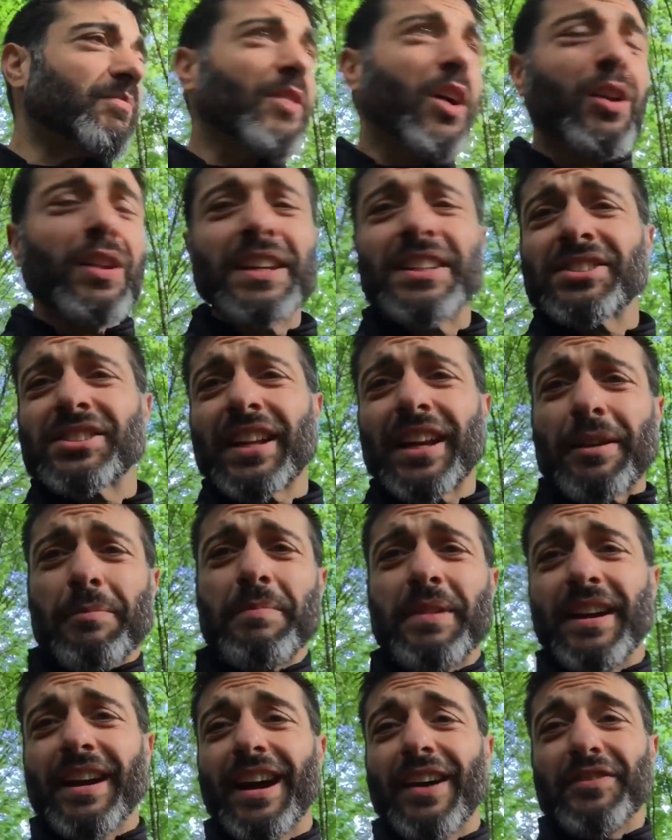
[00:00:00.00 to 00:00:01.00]
at least like
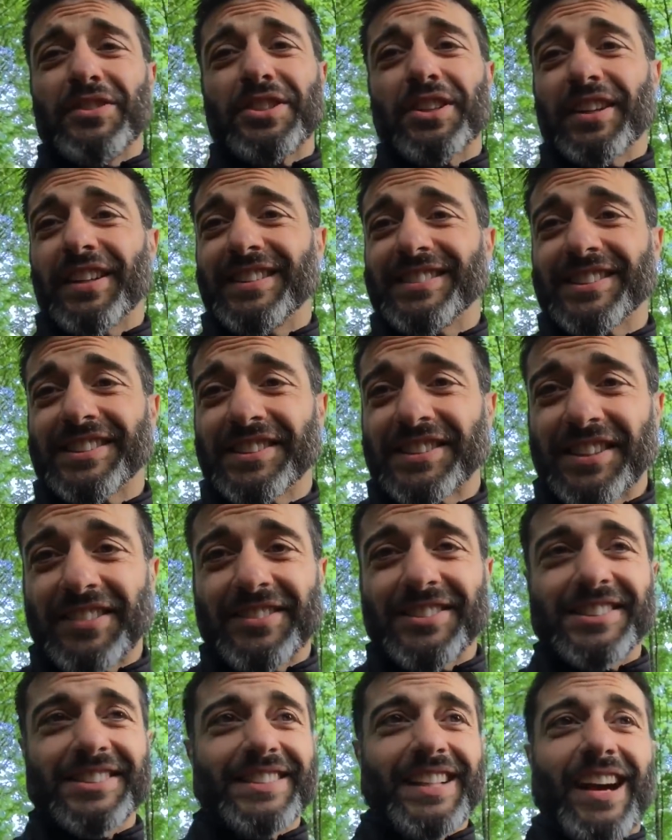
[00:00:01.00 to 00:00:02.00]
me, I haven't done it since I
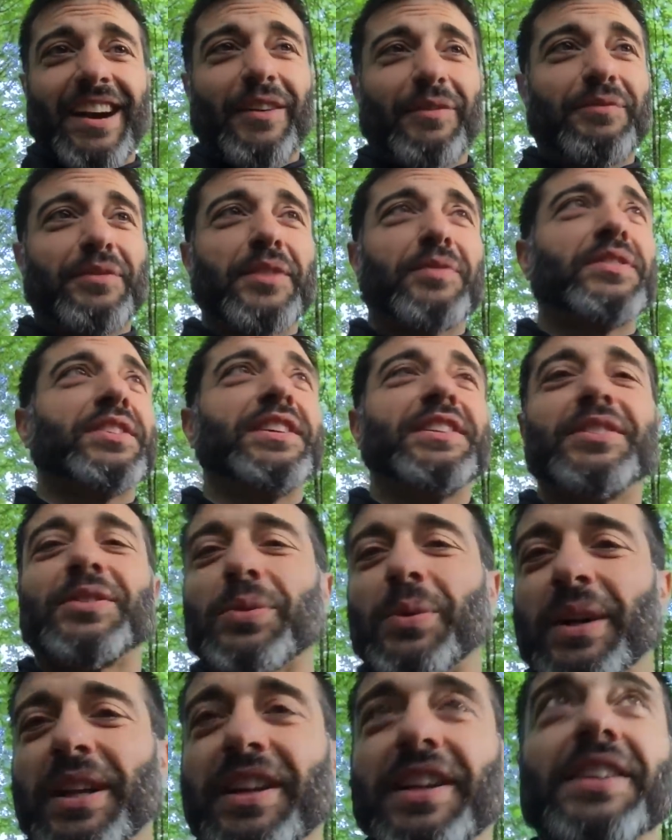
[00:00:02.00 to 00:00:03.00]
was 15,
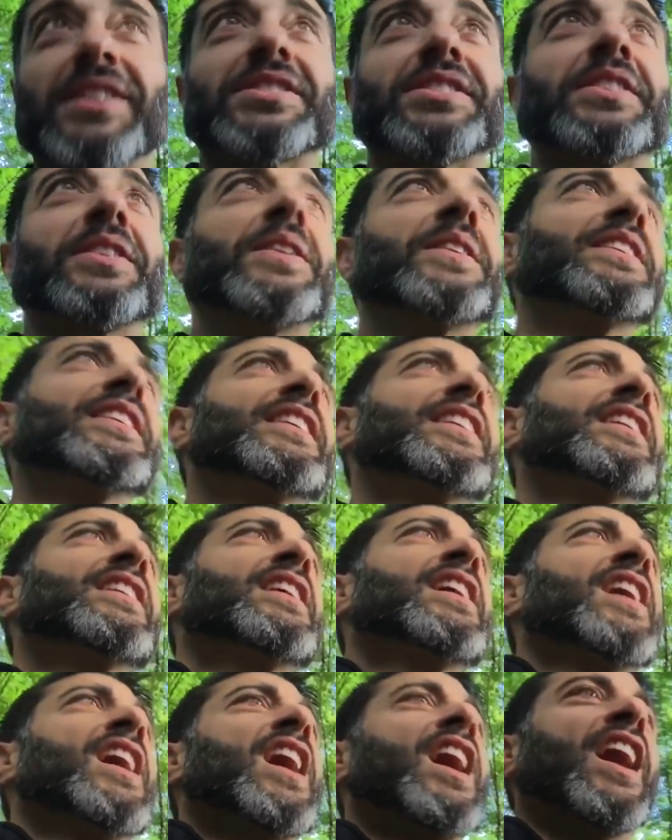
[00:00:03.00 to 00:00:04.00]
20 years ago.
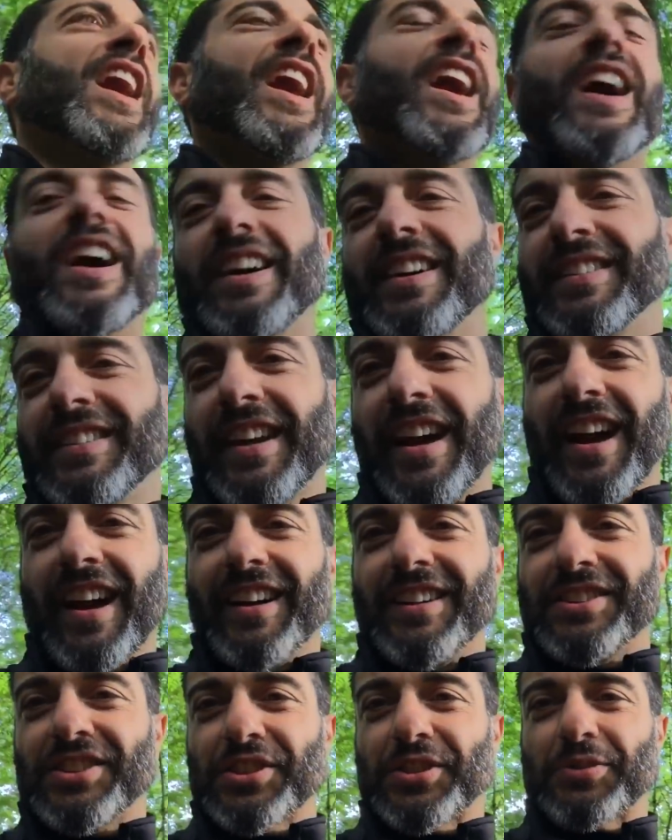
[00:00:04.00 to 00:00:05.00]

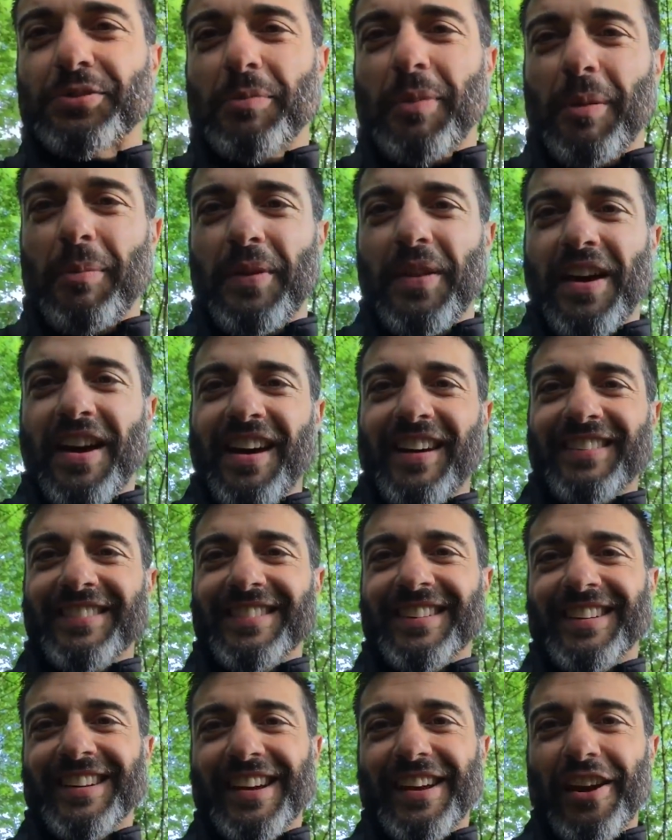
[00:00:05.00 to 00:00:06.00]
Yeah, just remember that.
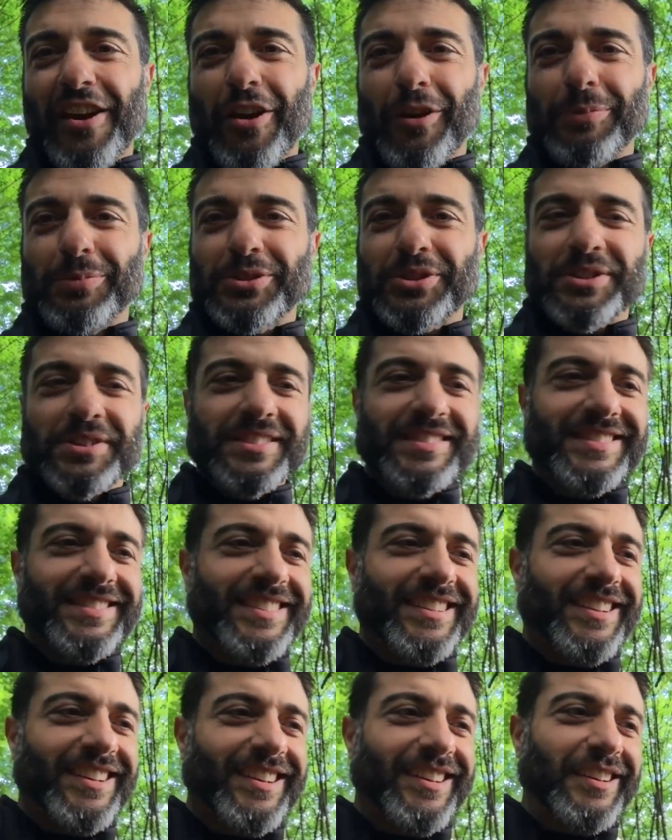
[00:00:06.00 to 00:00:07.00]
It helps.
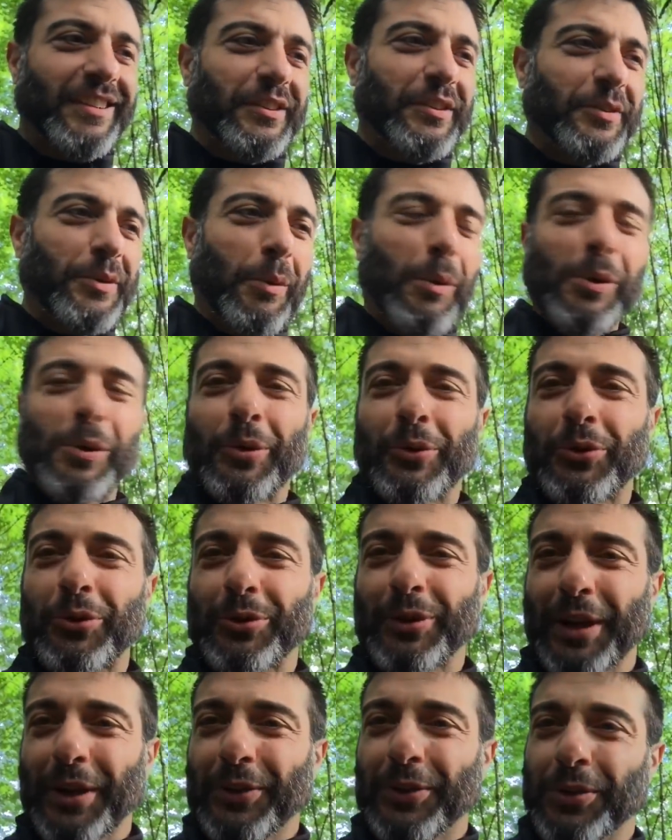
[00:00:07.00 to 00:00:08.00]
You won't go
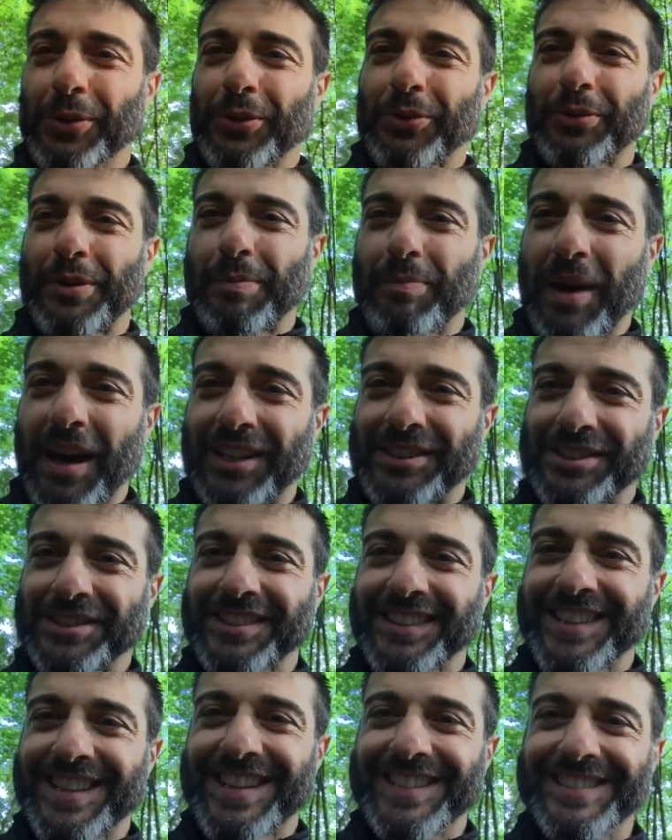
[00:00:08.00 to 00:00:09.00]
through like 2 or 3 patches
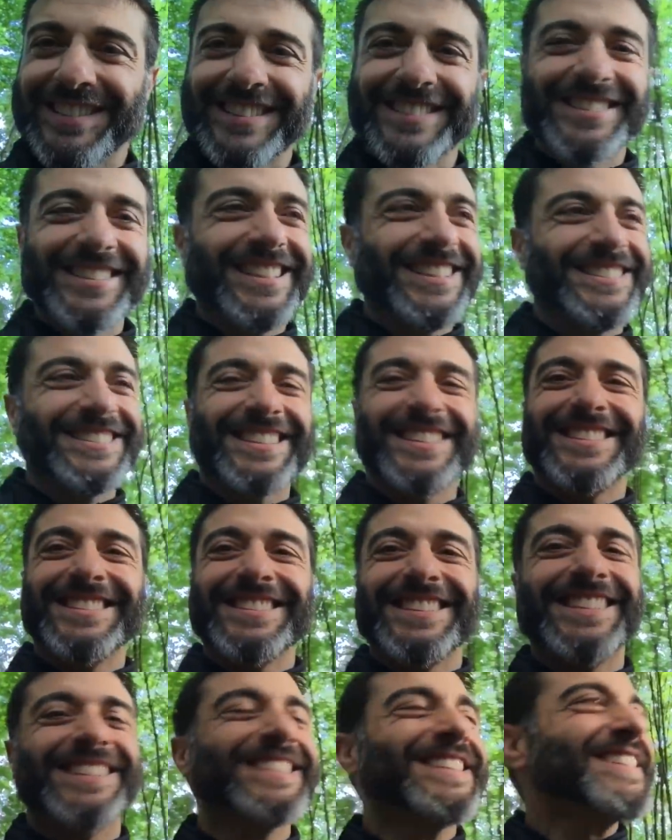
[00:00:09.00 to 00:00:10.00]
like I did.
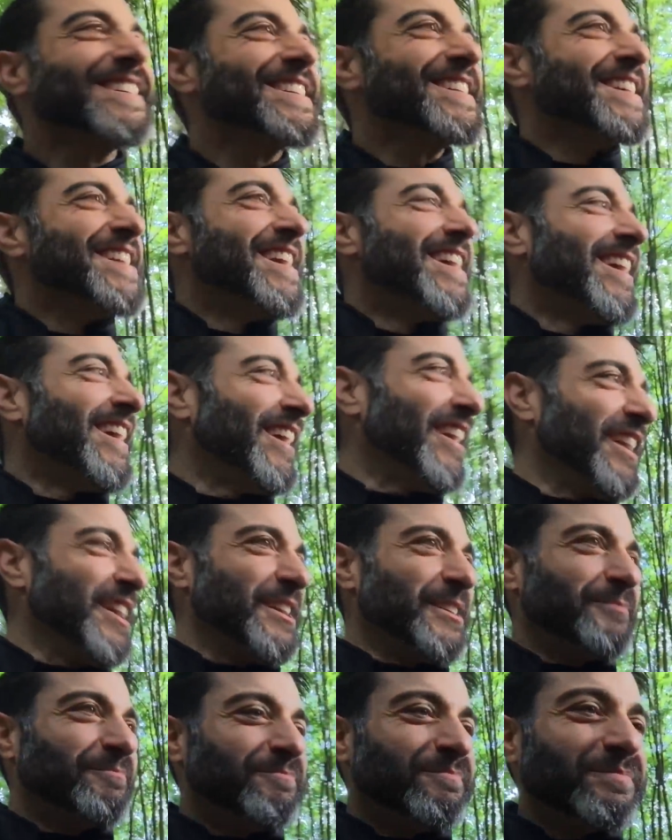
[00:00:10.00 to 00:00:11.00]

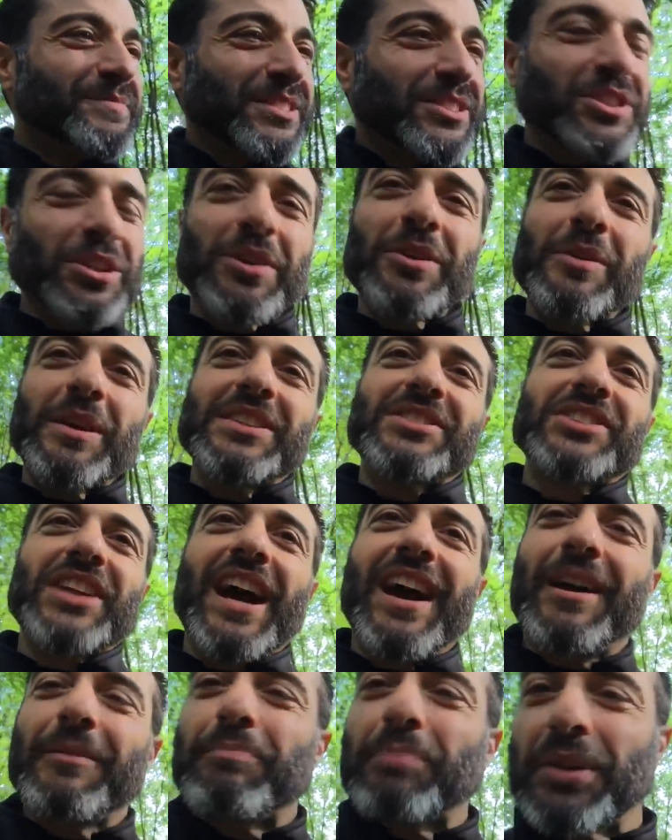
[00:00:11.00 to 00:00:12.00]
So anyways,
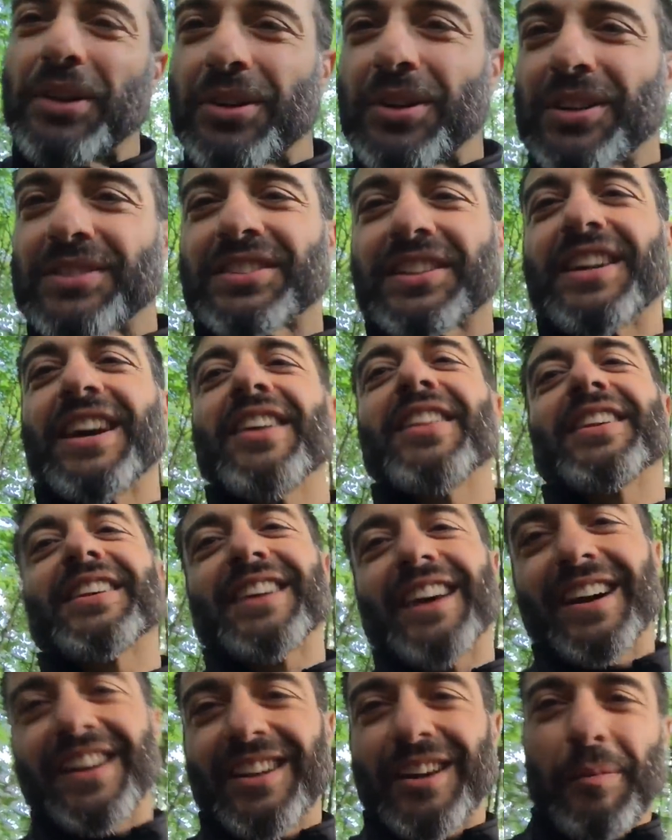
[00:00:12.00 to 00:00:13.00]
yeah, put it all together,
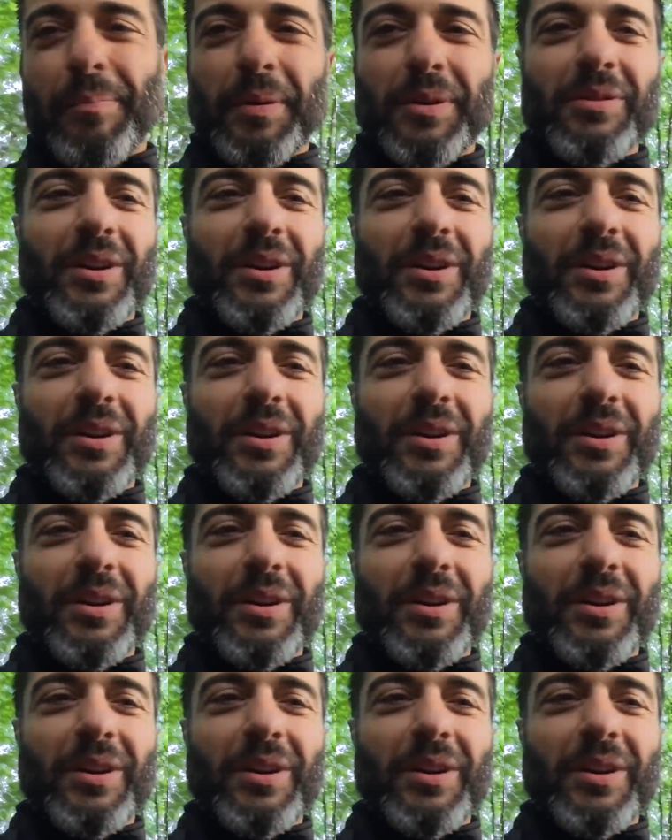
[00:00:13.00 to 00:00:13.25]
got it up and